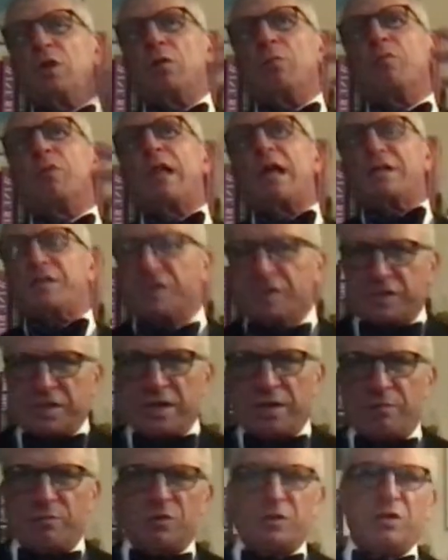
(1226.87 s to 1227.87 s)
blesses
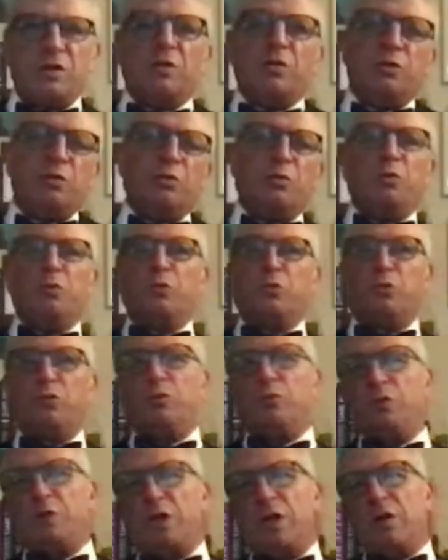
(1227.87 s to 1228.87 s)
him to,
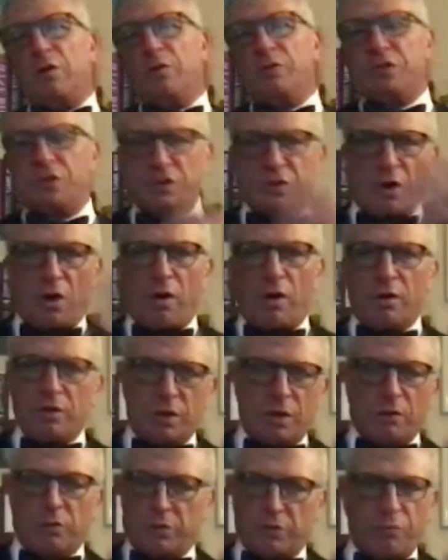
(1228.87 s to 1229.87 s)
start,
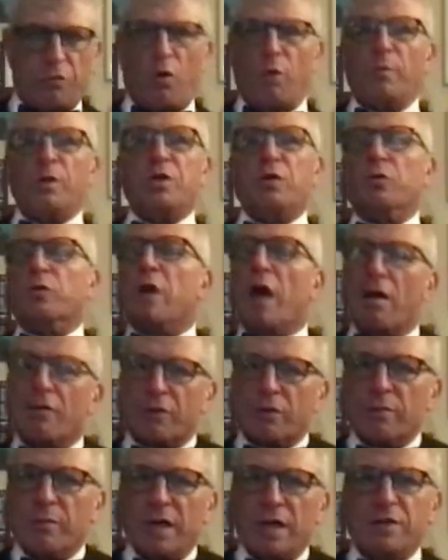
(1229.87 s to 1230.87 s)
to form a new
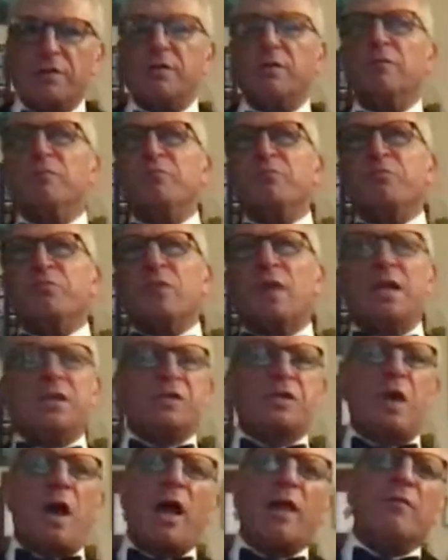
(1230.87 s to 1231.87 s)
government. It's
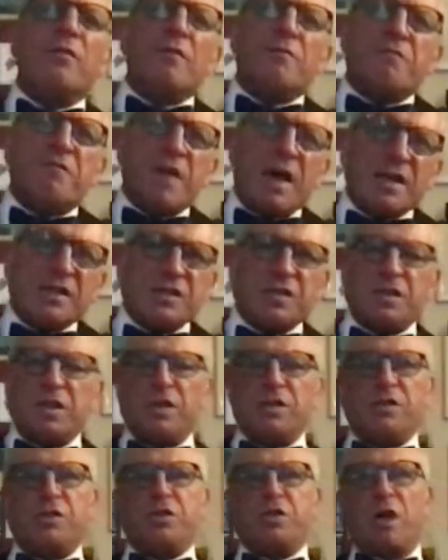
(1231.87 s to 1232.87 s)
kind of a
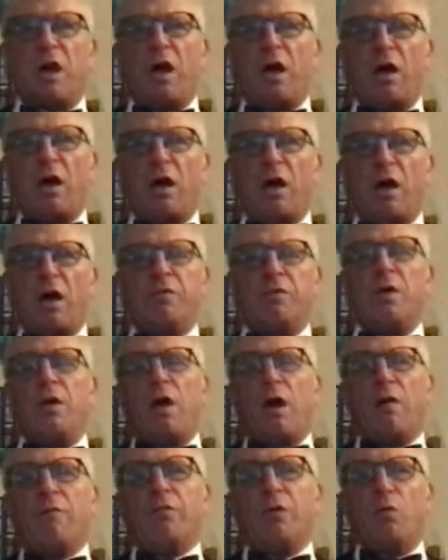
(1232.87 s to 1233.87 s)
vestige of
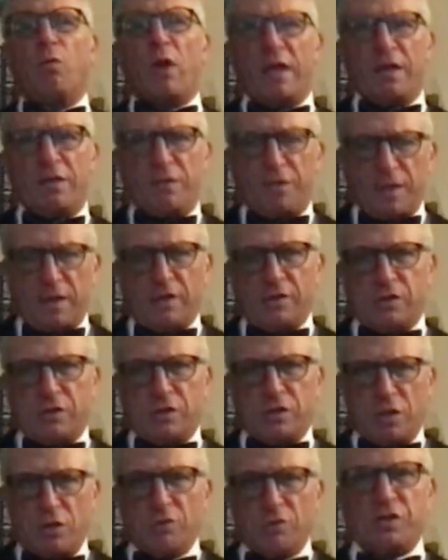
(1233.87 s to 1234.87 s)
the way things
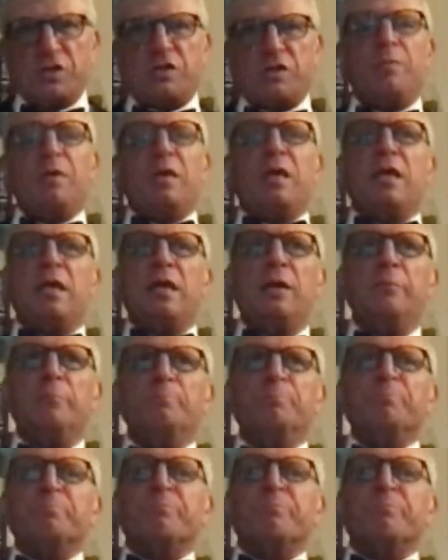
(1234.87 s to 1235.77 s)
used to be.